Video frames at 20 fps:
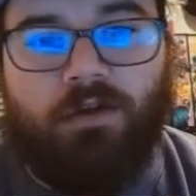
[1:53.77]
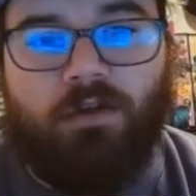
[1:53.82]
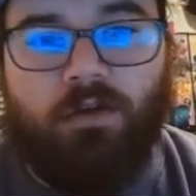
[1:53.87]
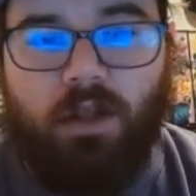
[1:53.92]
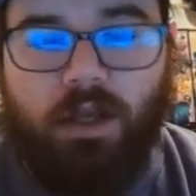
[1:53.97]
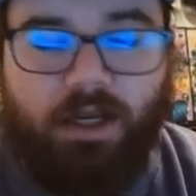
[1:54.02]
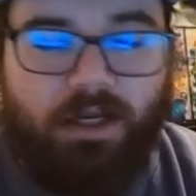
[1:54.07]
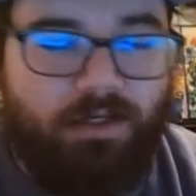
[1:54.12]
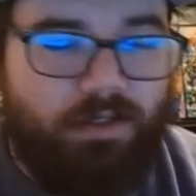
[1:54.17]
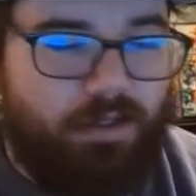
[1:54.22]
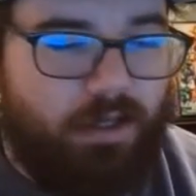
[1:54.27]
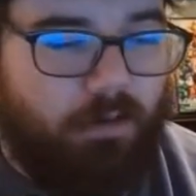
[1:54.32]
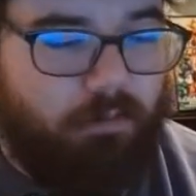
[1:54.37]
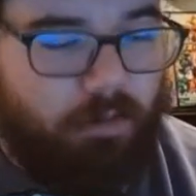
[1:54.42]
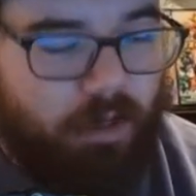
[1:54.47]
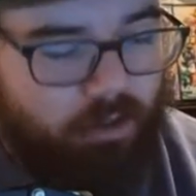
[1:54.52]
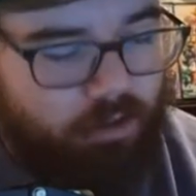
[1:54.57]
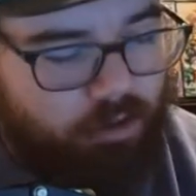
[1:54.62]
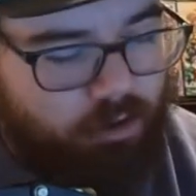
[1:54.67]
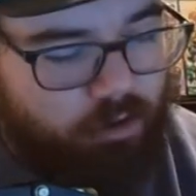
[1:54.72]
So like I said,
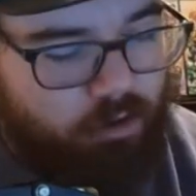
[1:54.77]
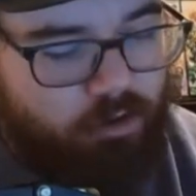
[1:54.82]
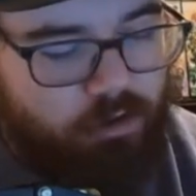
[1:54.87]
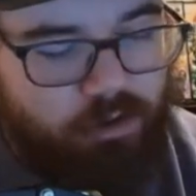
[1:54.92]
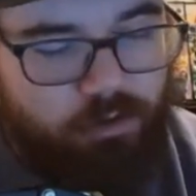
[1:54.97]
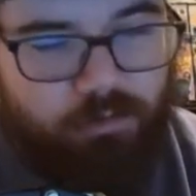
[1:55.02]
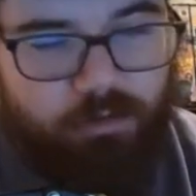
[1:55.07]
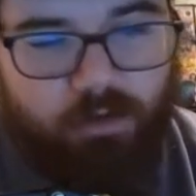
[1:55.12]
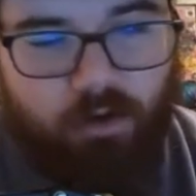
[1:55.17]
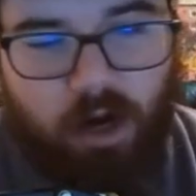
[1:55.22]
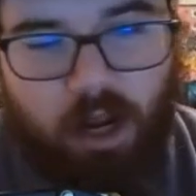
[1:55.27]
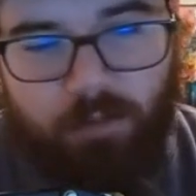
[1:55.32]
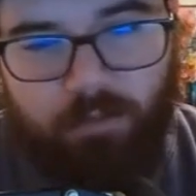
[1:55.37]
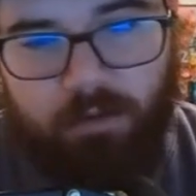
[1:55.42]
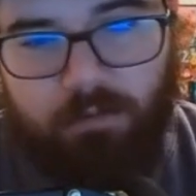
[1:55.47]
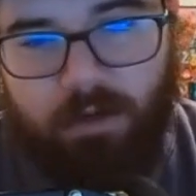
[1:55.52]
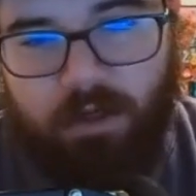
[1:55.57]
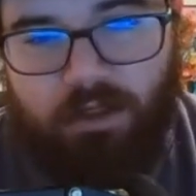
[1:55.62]
make sure you're subscribing.